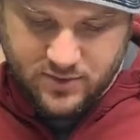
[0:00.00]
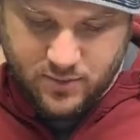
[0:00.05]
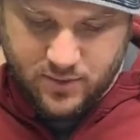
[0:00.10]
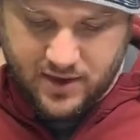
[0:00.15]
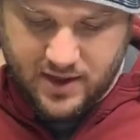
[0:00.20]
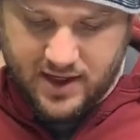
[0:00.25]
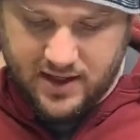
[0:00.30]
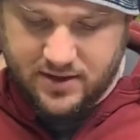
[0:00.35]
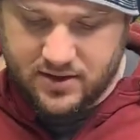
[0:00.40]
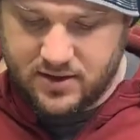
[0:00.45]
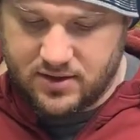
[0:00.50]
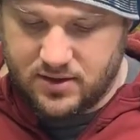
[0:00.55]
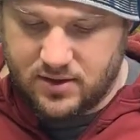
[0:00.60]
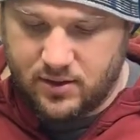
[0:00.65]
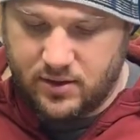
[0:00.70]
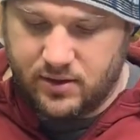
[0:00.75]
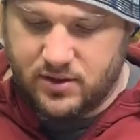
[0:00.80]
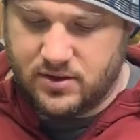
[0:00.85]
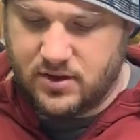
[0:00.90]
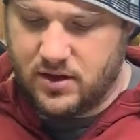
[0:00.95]
we got
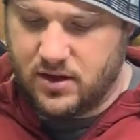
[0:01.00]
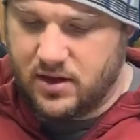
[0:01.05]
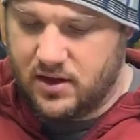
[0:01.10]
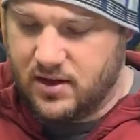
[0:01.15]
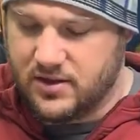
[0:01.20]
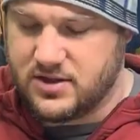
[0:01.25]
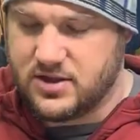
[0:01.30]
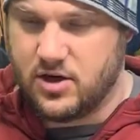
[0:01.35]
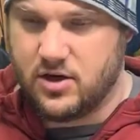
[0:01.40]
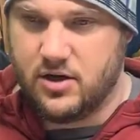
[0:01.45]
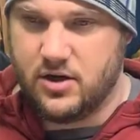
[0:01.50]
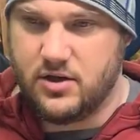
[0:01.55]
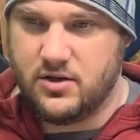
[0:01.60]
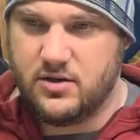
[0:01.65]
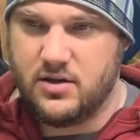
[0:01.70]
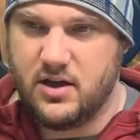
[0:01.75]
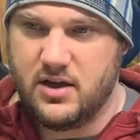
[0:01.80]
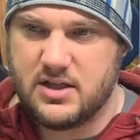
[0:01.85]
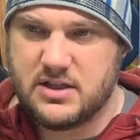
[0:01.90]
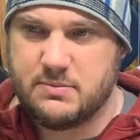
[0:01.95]
it
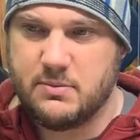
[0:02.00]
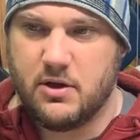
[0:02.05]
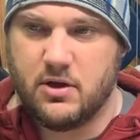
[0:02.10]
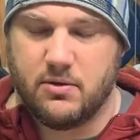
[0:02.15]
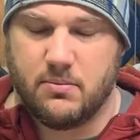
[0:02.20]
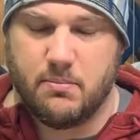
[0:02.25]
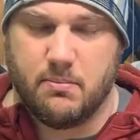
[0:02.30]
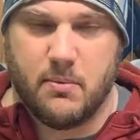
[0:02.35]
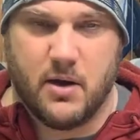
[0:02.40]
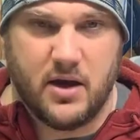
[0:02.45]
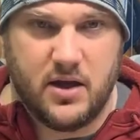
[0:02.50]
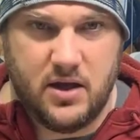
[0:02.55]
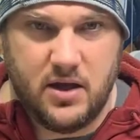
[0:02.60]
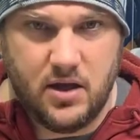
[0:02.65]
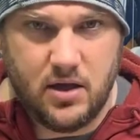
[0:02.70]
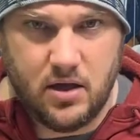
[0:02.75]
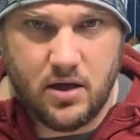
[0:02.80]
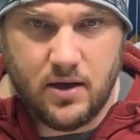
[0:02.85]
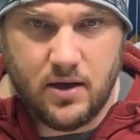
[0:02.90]
smelled muddy